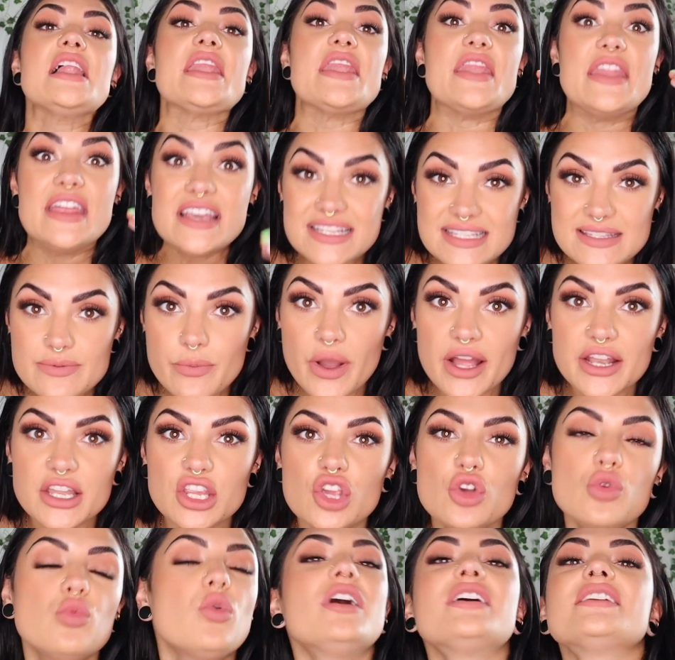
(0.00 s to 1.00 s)
This one
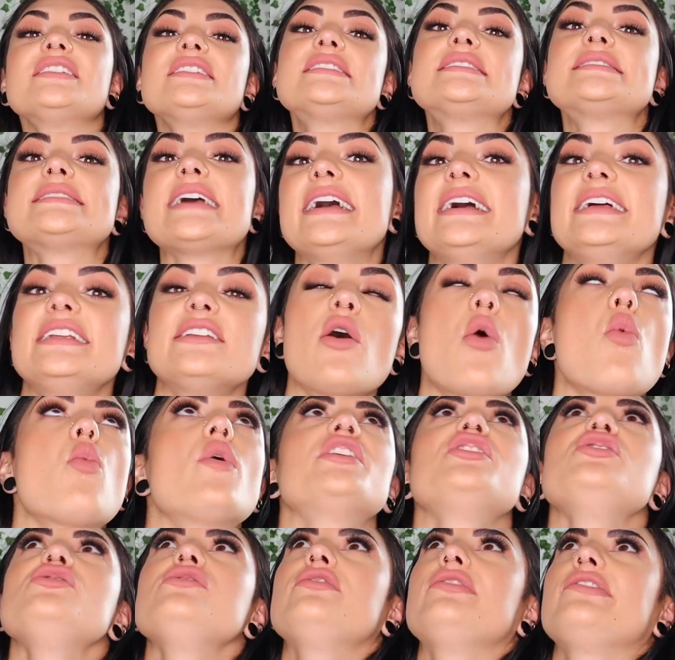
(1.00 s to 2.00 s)
you want to send
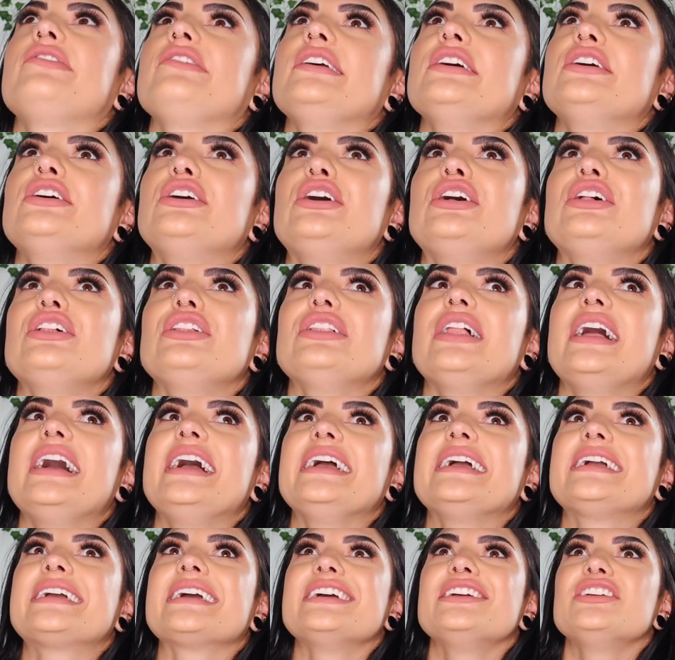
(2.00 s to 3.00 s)
when you feel
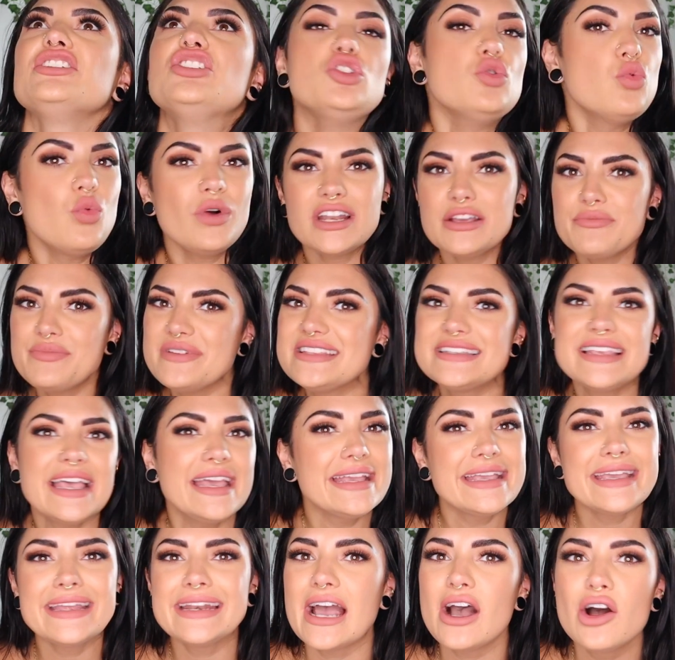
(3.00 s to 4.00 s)
like you want to be
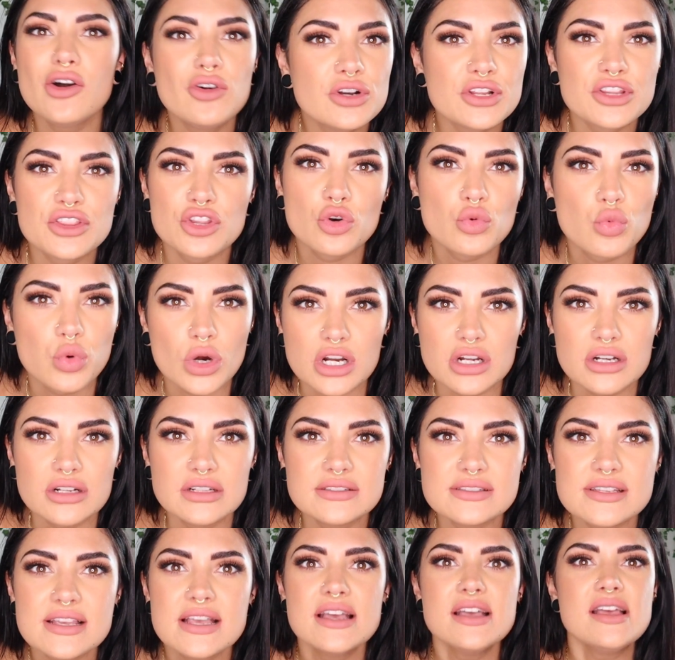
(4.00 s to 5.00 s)
taken out in the
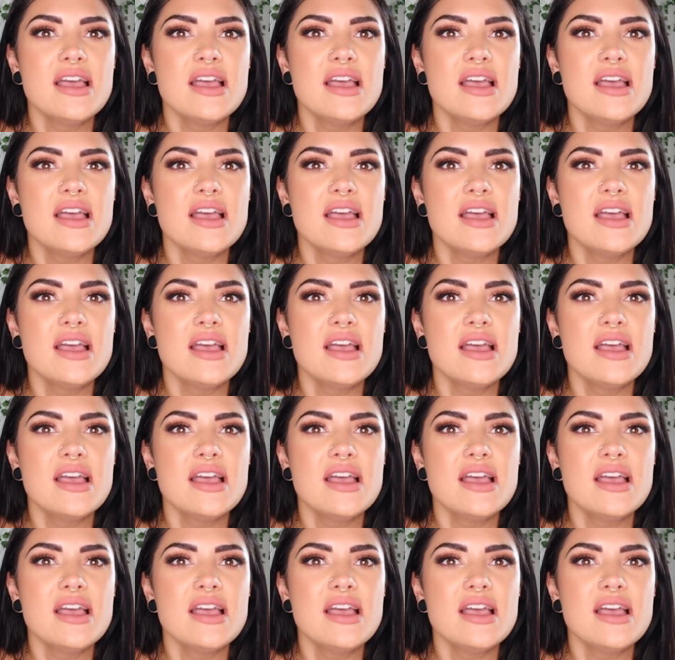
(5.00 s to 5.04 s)
world.